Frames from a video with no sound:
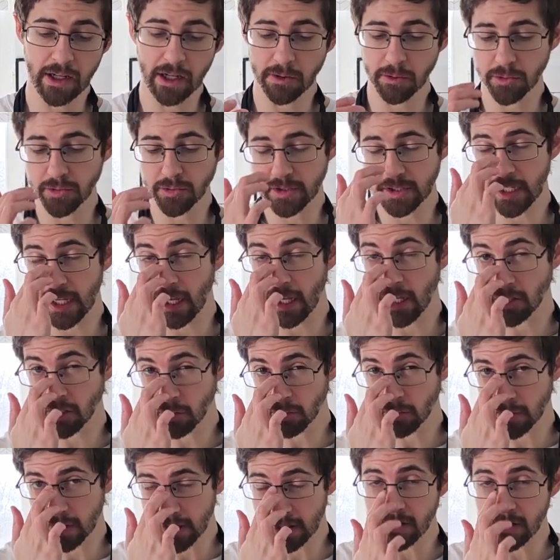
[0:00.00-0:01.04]
I would say I
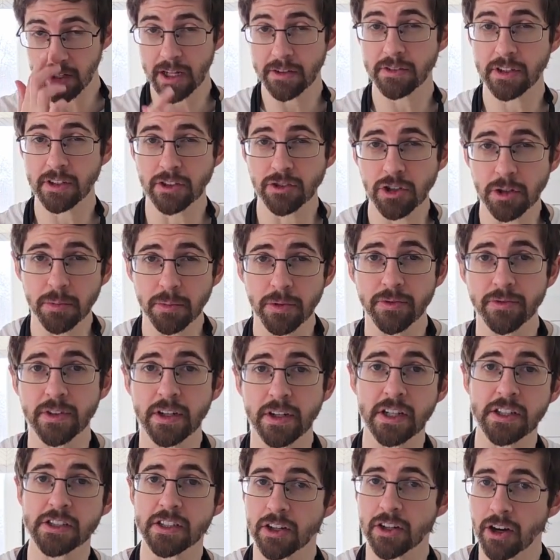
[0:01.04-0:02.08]
don't think I'll have any trouble
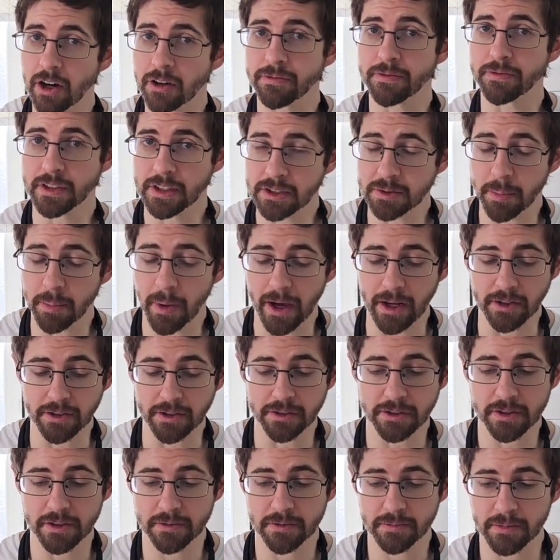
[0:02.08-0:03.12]
finishing off these
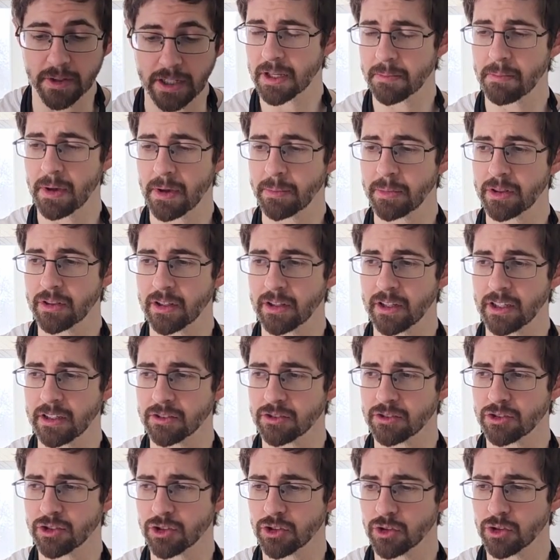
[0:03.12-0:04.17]
bottles. Except maybe
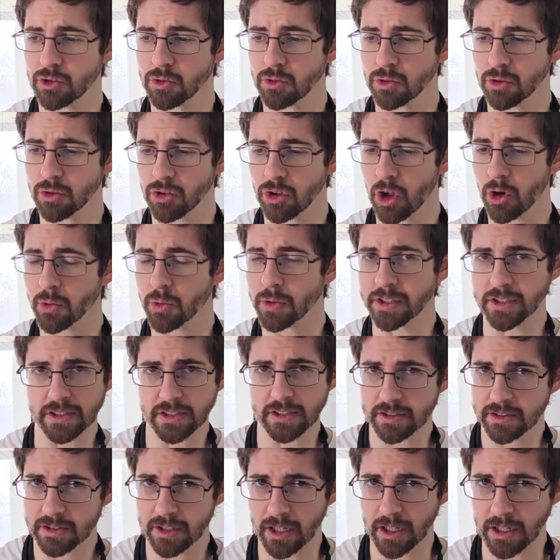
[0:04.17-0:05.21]
the 2 lowest
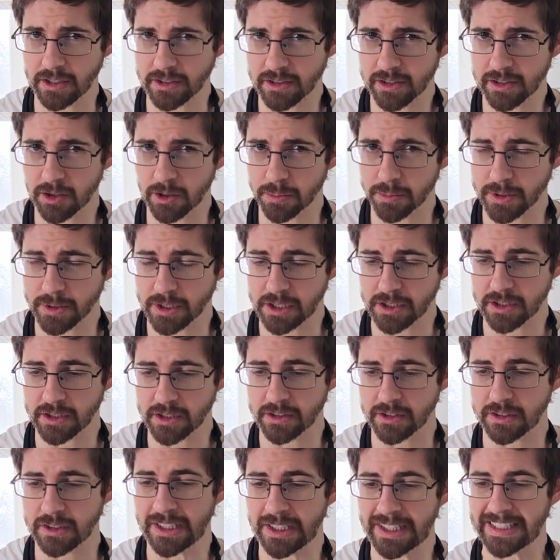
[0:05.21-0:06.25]
syrup
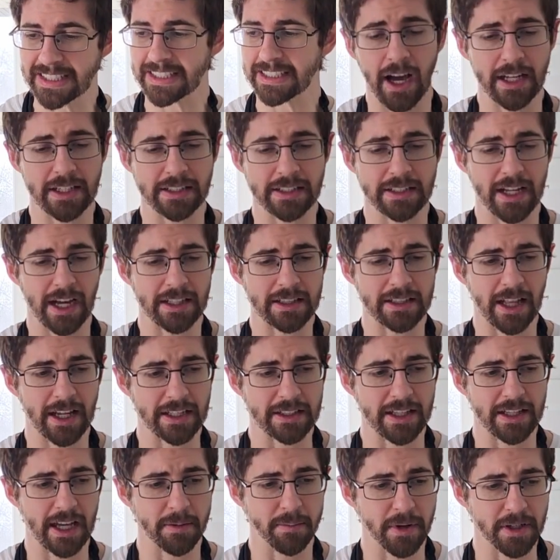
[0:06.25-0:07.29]
additions. I did not
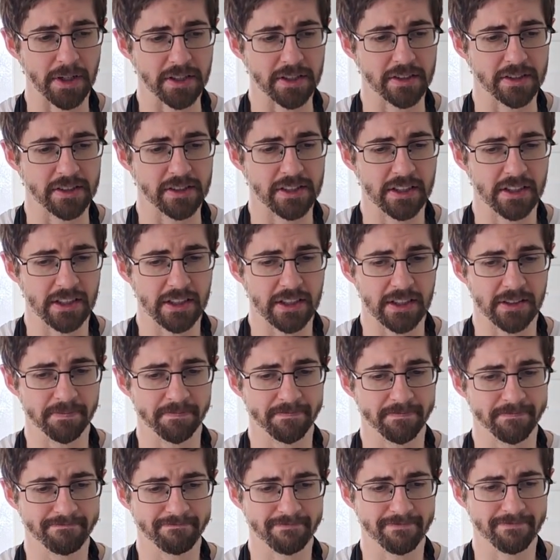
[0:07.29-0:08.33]
like that much
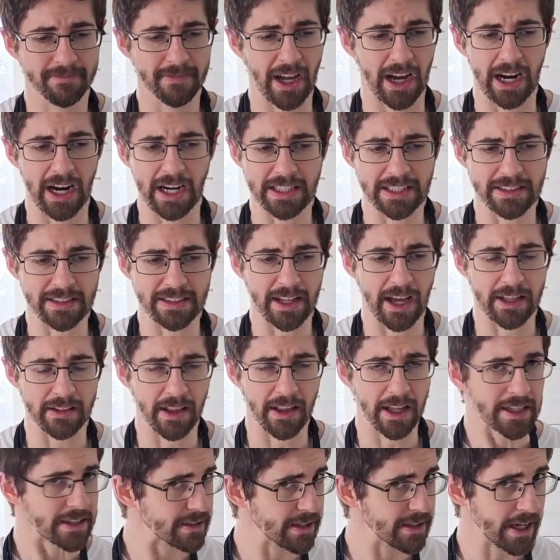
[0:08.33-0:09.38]
acidity. I did not
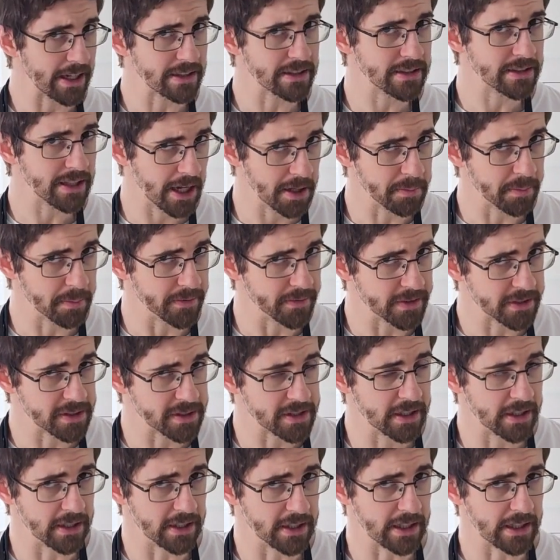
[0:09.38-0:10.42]
like that type of
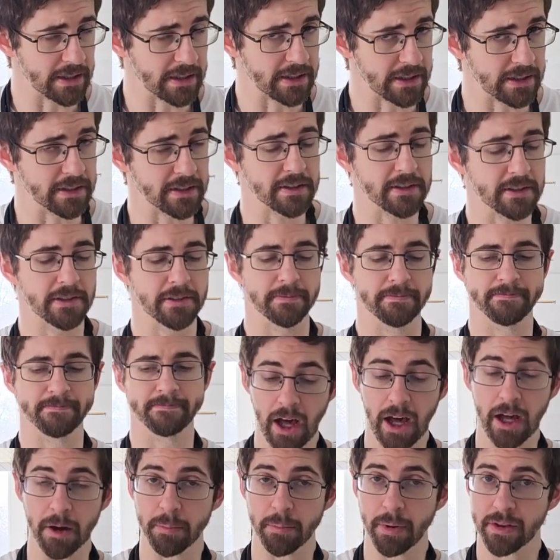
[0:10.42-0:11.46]
acidity, at least.
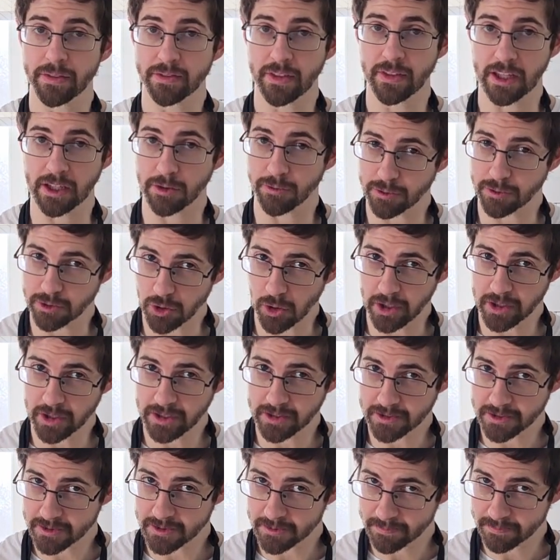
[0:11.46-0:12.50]
But thank you for joining
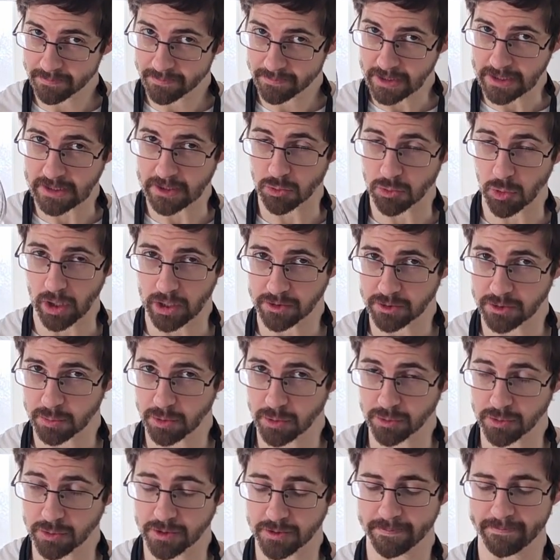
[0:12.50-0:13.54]
us. This is Reckless
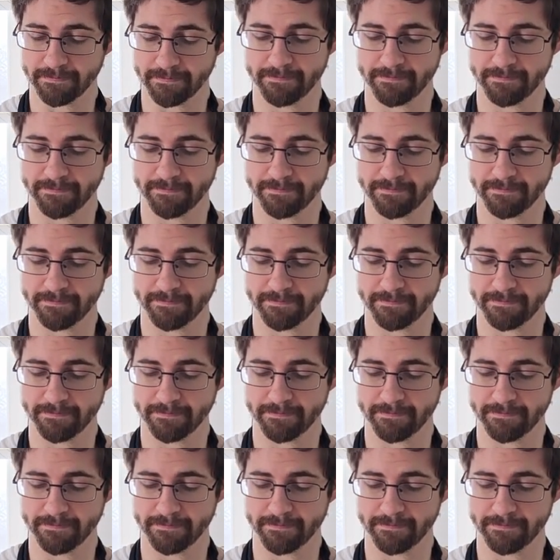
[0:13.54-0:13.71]
Pooch.